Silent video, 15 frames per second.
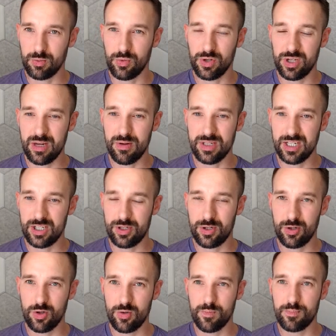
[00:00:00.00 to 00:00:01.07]
we'll use it
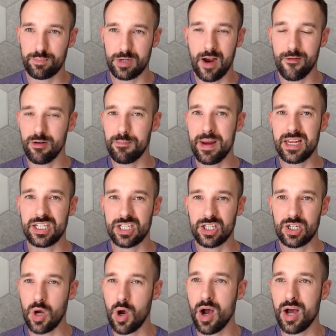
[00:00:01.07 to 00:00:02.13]
to cover basic
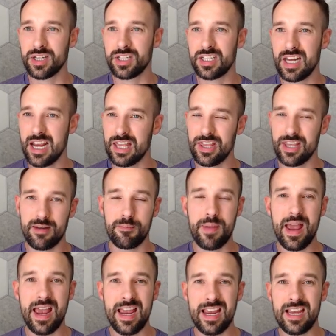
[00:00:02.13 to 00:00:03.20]
costs and then
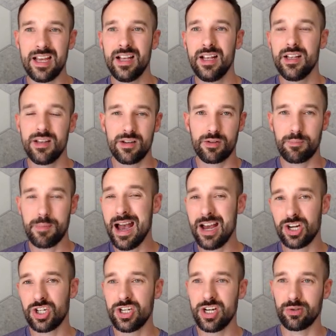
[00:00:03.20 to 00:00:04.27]
pay
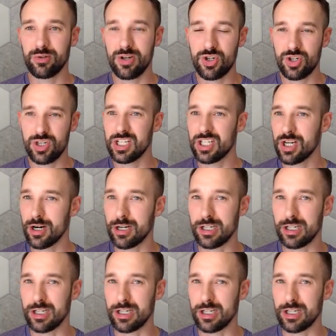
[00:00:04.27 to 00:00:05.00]
passionate Christians in our